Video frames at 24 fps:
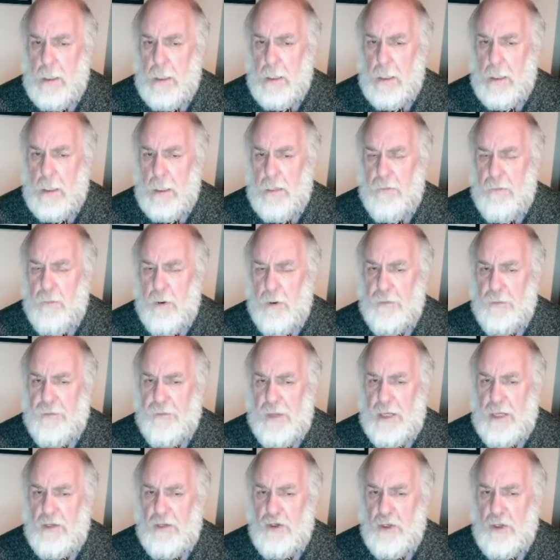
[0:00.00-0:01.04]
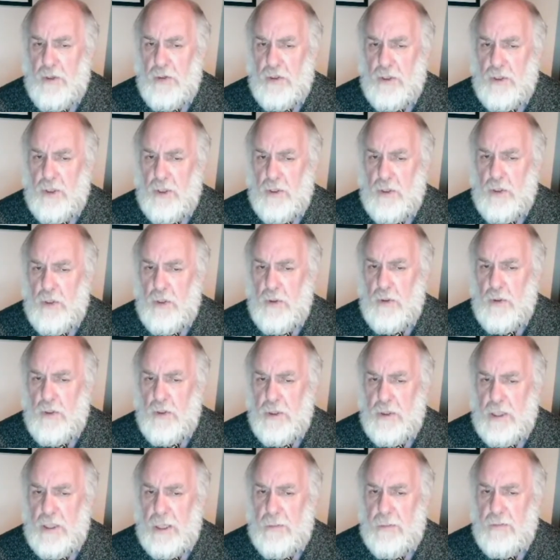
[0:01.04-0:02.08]
if what they choose to do
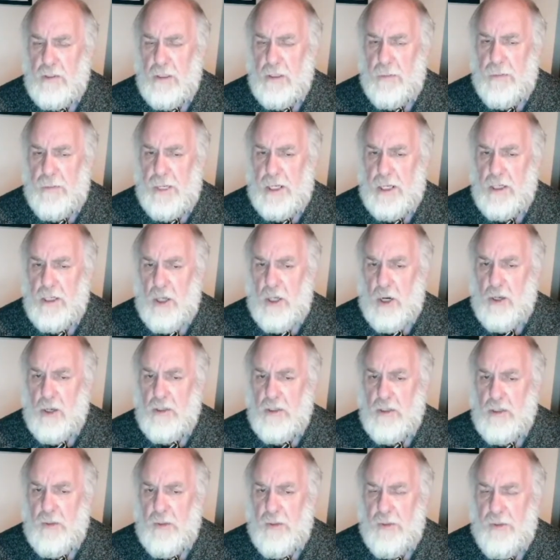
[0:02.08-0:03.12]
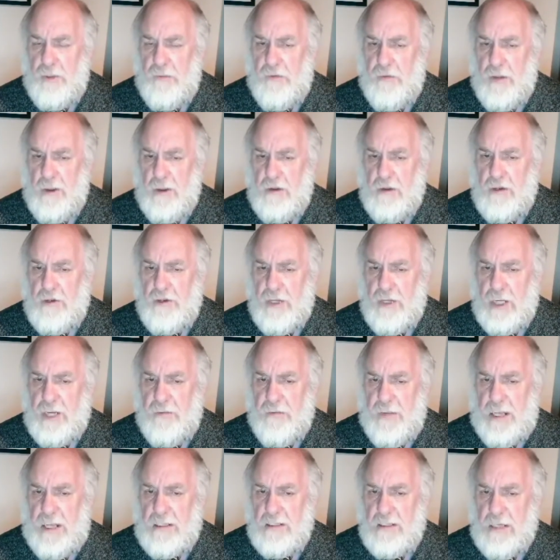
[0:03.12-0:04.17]
seems to be at odds with the flourishing of
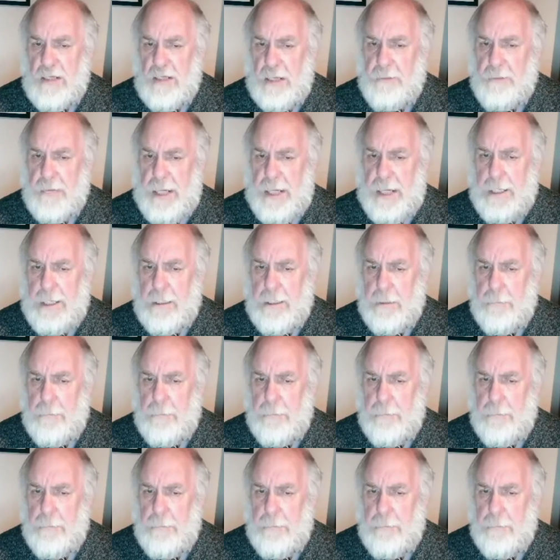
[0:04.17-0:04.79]
that same kingdom